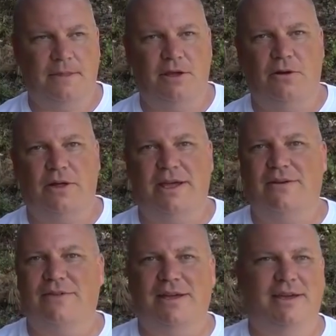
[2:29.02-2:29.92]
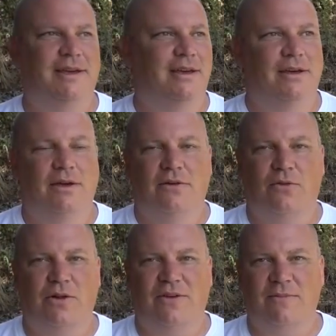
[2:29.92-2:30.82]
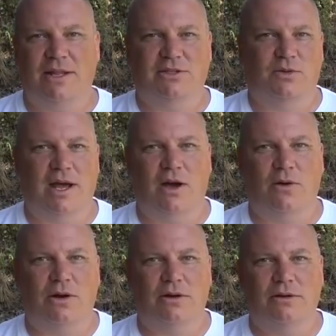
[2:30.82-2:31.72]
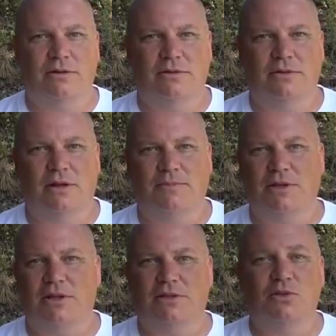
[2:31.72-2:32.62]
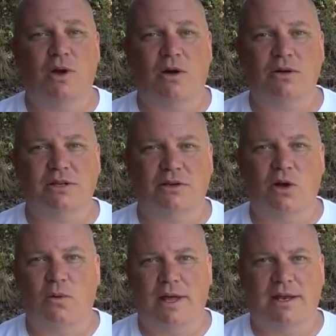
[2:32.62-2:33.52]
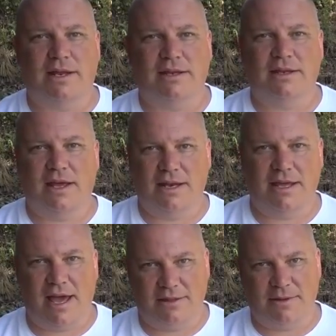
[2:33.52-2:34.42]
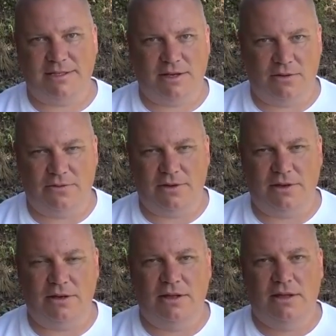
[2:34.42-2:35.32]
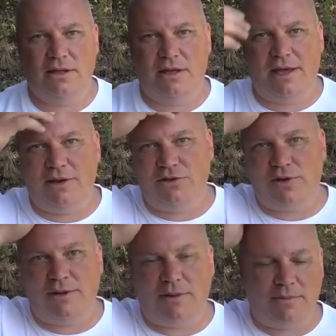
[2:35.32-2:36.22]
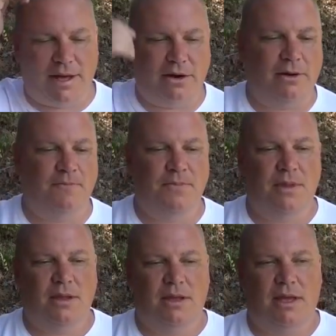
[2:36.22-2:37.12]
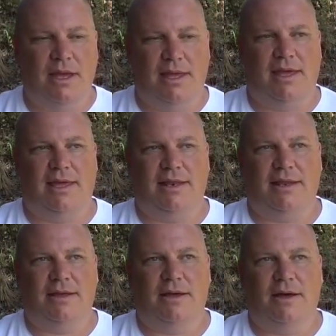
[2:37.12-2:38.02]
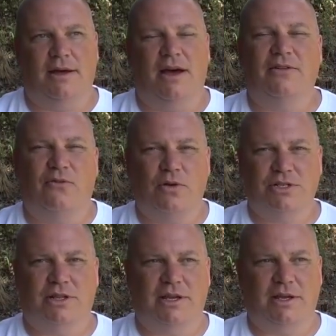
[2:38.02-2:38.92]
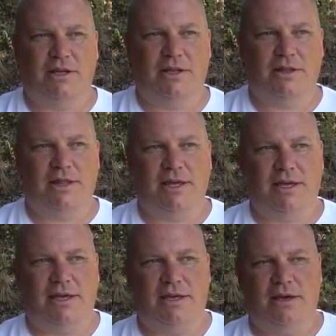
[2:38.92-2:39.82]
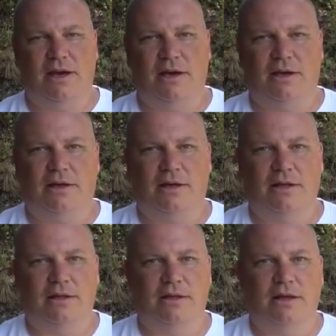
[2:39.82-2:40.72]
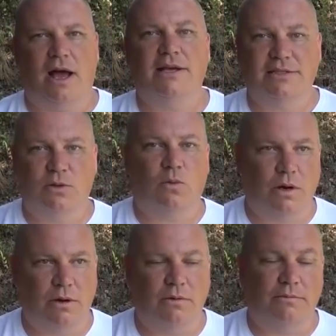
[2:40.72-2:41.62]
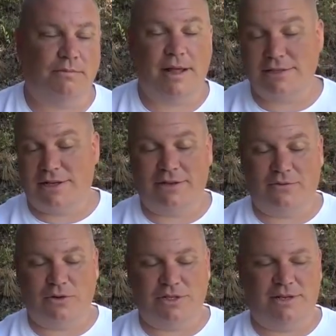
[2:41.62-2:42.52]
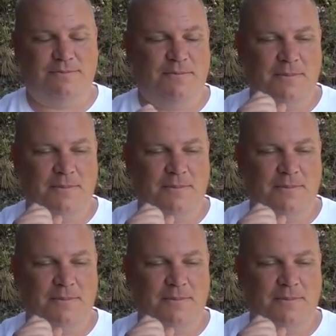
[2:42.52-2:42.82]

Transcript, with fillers: you know, like every forty-five minutes to an hour, up to two hours, I'd go in and, and cath myself and and drain my bladder. And uh, unfortunately, the uh, I still work. That's not unfortunate.